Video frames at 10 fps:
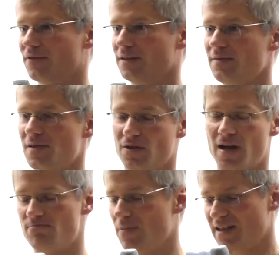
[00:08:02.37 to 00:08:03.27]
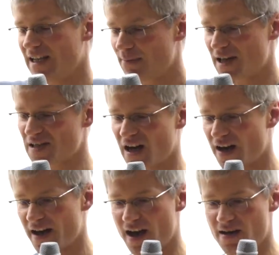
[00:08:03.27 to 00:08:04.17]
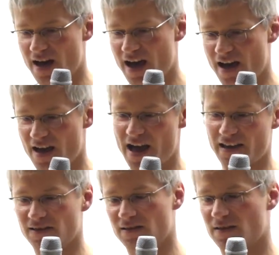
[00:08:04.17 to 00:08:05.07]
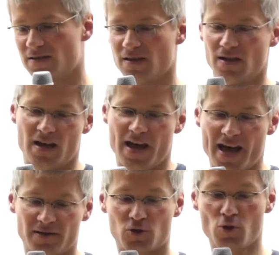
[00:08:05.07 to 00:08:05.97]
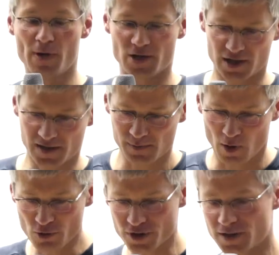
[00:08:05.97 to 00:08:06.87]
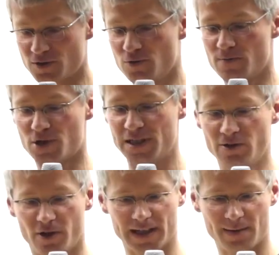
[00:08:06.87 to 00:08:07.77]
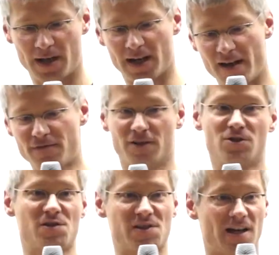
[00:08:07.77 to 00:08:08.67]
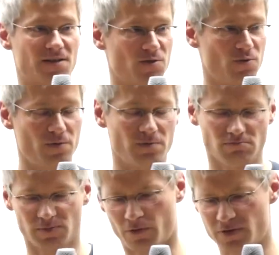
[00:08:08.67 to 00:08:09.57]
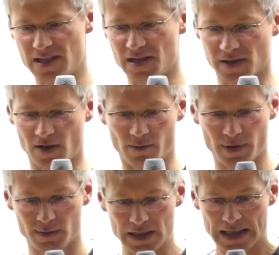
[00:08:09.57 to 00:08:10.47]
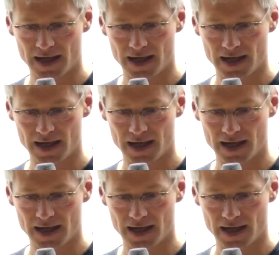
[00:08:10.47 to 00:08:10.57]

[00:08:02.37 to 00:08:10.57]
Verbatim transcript: Yeah? So I'm a database guy. I, I hadn't had too much exposure to machine learning in my life. I just started two, three years ago maybe.